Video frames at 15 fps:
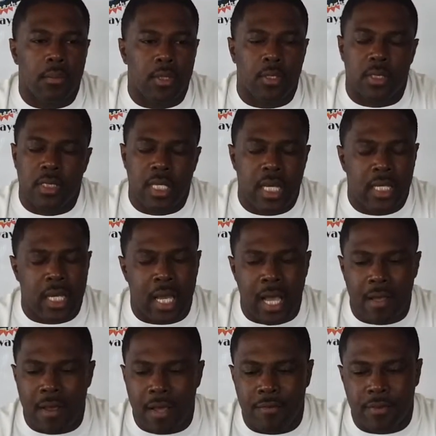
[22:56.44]
you're a tech guy.
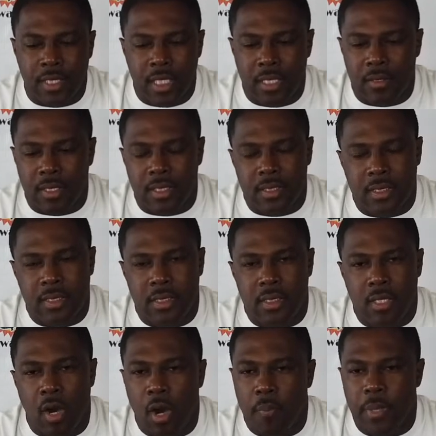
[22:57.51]
I've literally
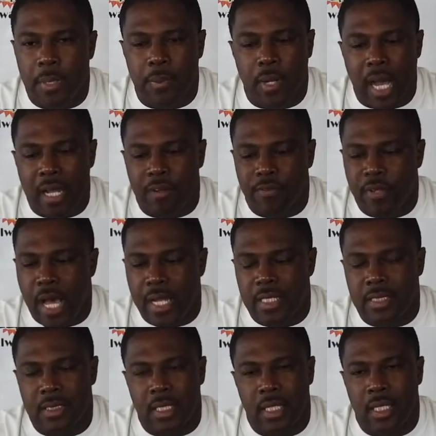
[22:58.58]
taught people how to fly
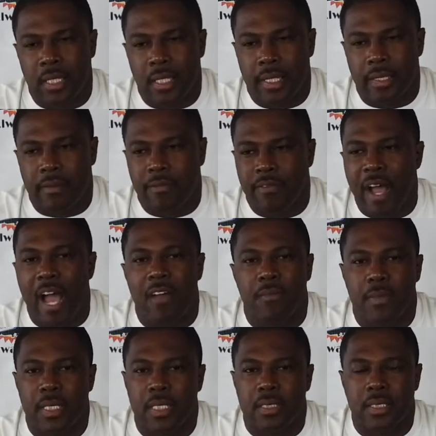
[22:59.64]
this thing in 5
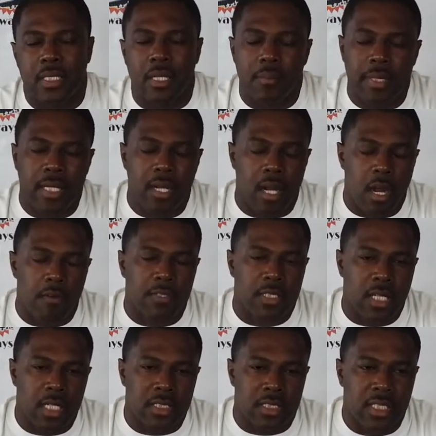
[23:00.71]
minutes. And I mean, they're
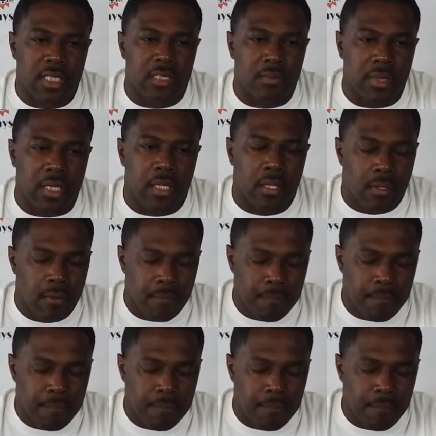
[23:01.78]
obviously not as good as me,